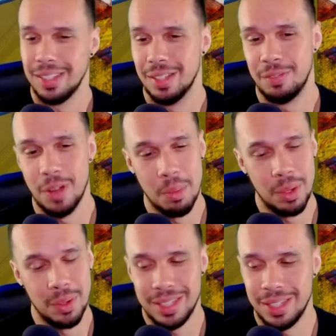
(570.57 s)
The
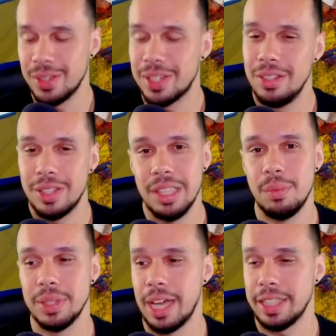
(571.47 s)
FOMO, you can live
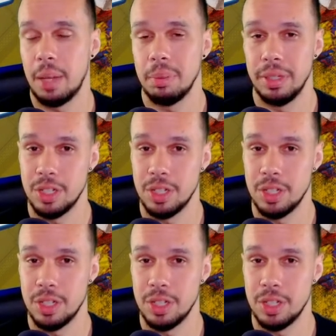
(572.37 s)
without that player.